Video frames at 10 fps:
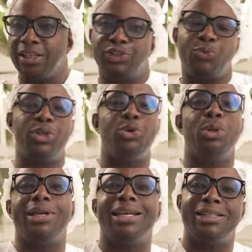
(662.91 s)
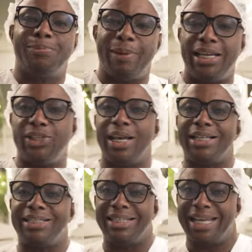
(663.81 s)
So when you look at his
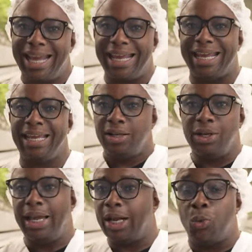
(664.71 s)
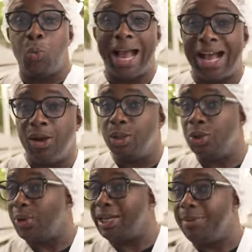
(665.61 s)
paycheck today, you're like, wow,
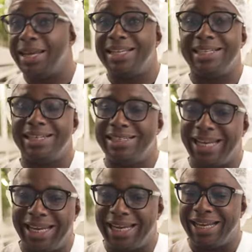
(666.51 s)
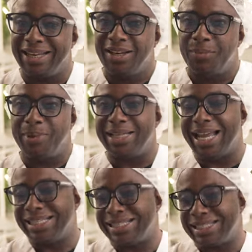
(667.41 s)
look what he makes in a day. But
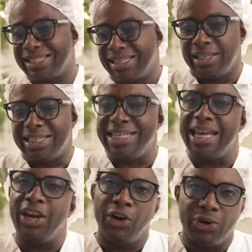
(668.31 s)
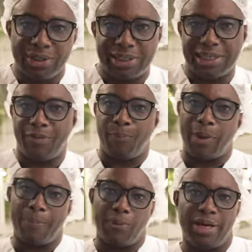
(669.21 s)
that's years of
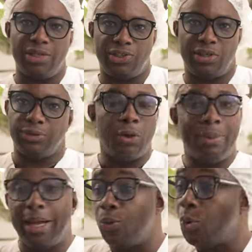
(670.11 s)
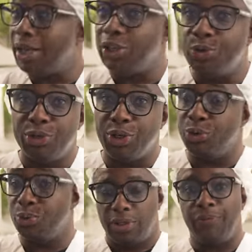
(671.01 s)
preparation. No matter what you
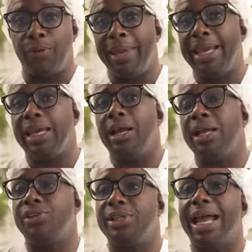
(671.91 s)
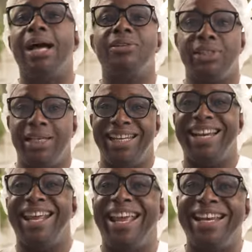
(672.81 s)
do, if you're making a hundred thousand
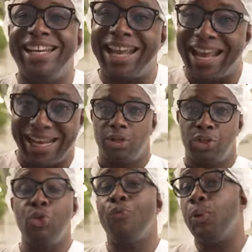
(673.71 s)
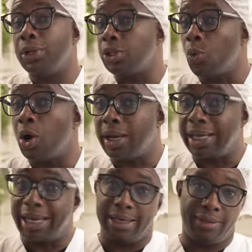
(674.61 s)
in any day, you've put the work
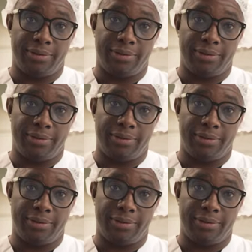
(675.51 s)
in.